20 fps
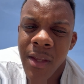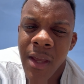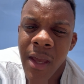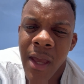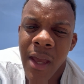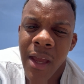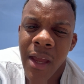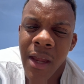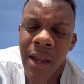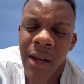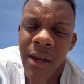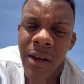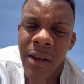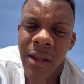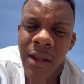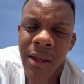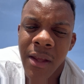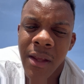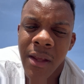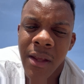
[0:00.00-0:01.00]
And
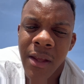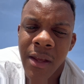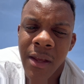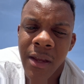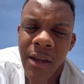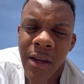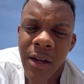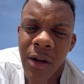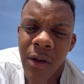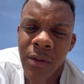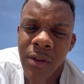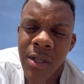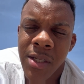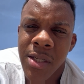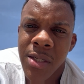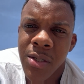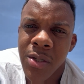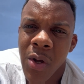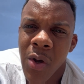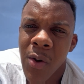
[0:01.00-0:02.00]
this
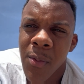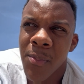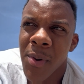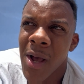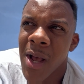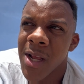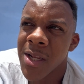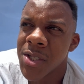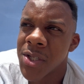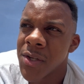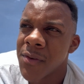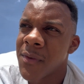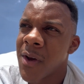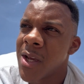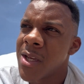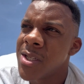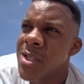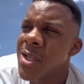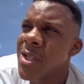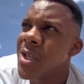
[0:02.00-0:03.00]
is all positive
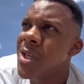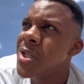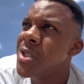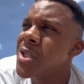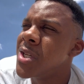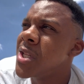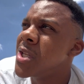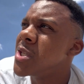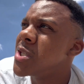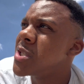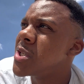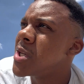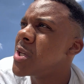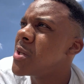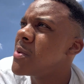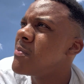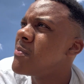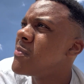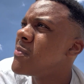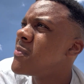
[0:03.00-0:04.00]
isolation and
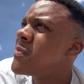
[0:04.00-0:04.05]
shit.